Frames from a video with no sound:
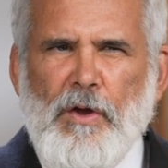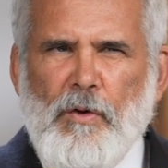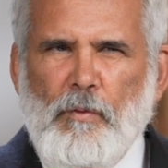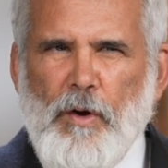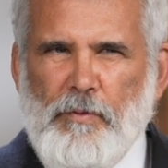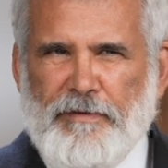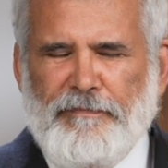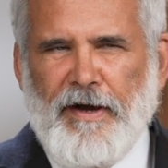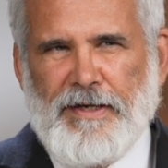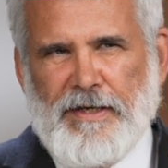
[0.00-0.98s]
What we
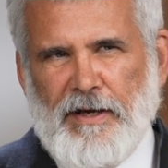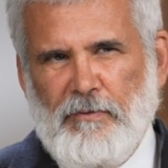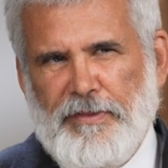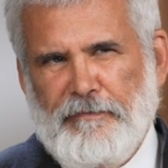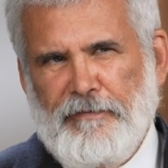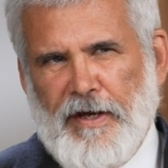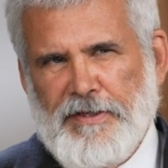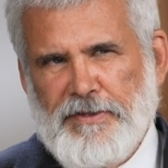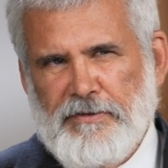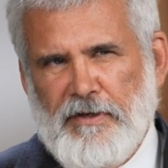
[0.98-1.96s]
find now with the
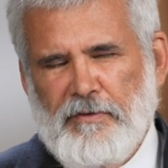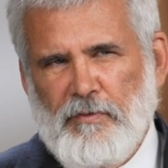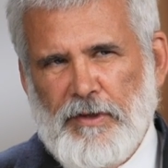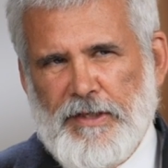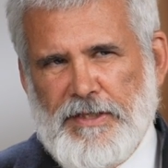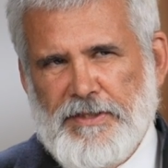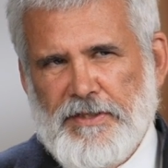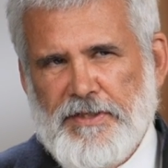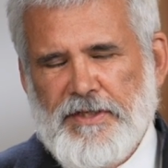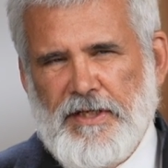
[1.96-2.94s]
Pfizer
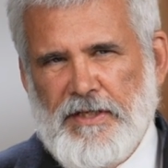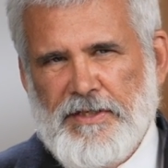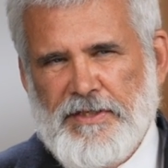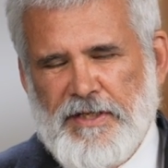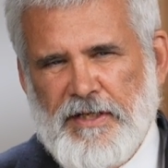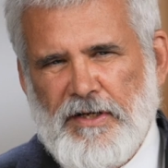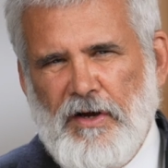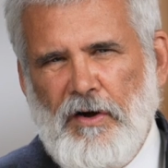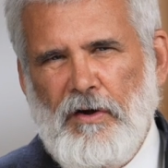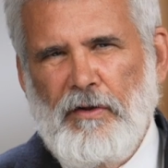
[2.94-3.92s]
releases is that
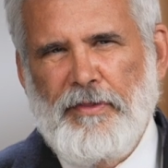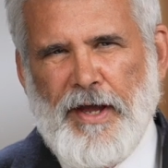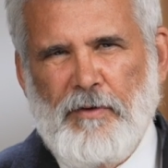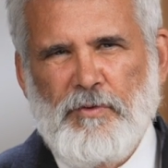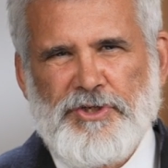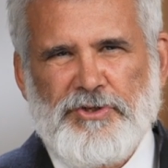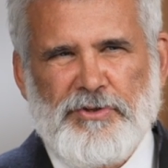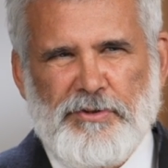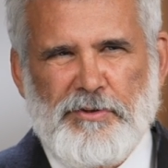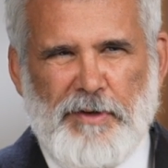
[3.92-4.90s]
all that was
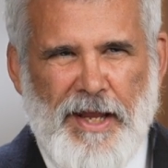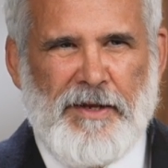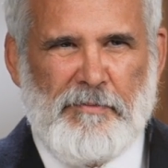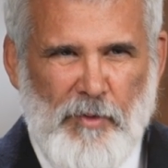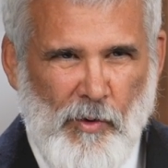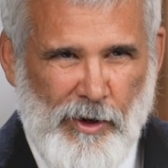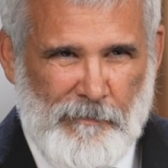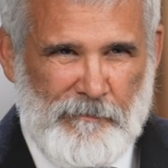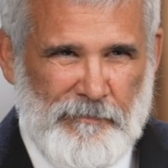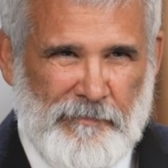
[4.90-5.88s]
true and
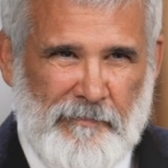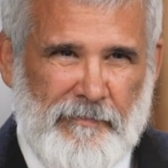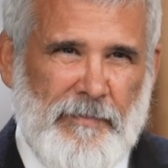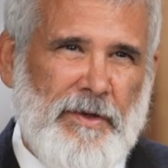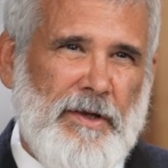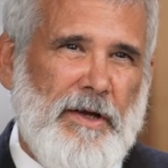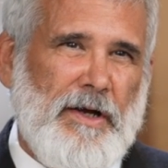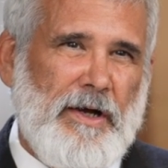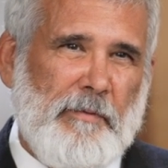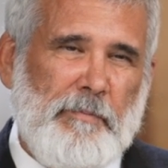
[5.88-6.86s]
more.
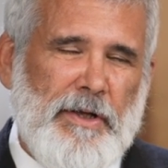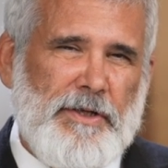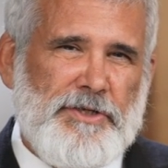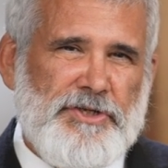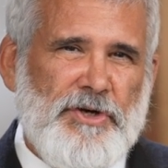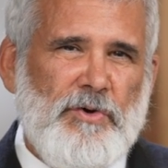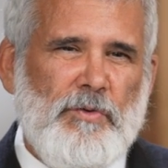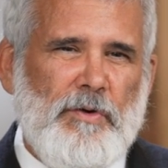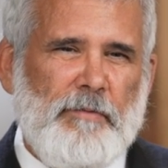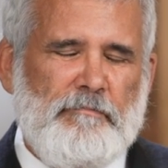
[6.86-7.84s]
Um,
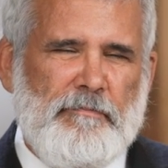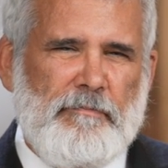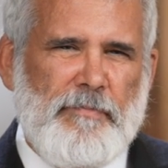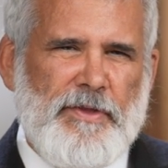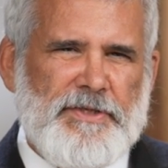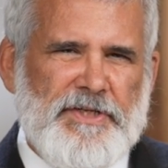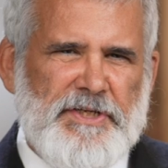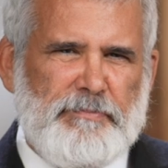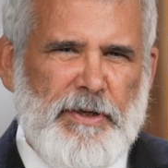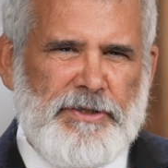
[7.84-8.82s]
so mm, the
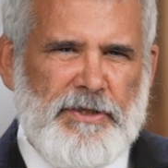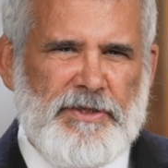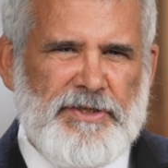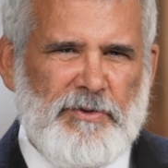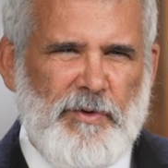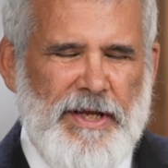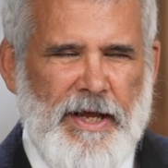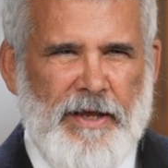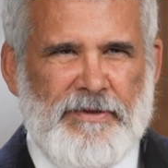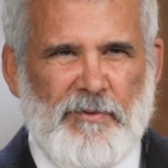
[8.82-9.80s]
suspicions that we
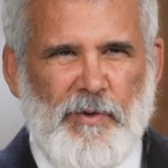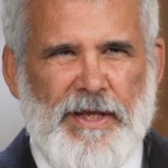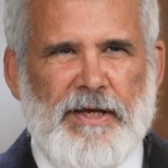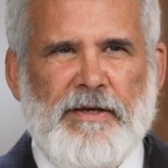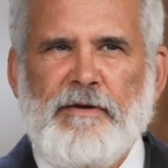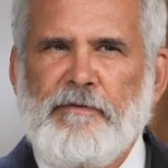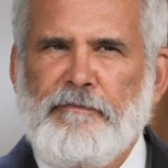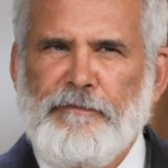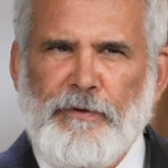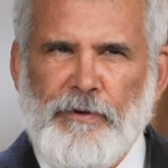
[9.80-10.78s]
had that we had
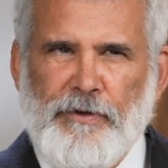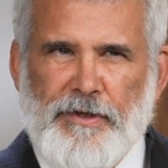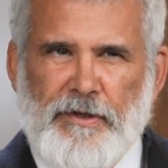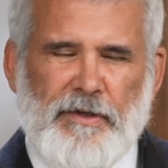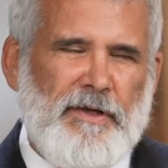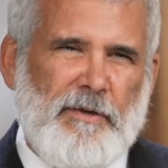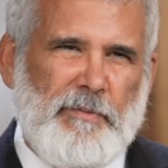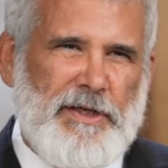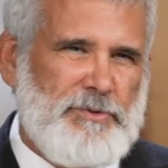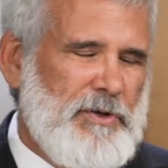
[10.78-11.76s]
inferred,
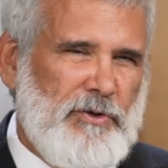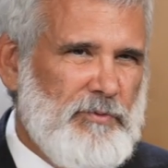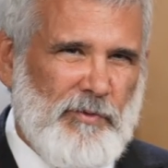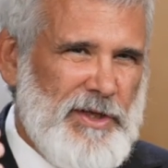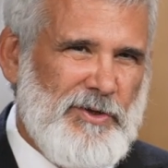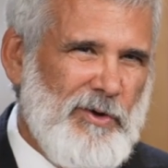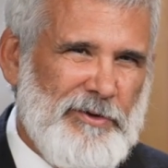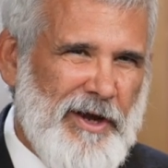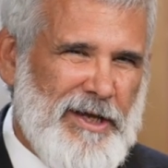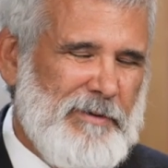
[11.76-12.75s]
because we couldn't read the whole
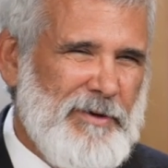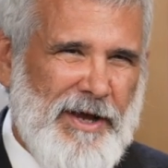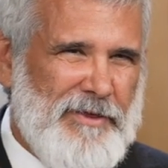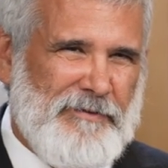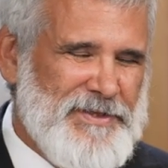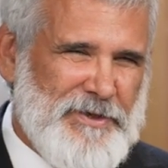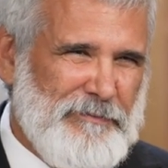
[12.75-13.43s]
document, neither of us are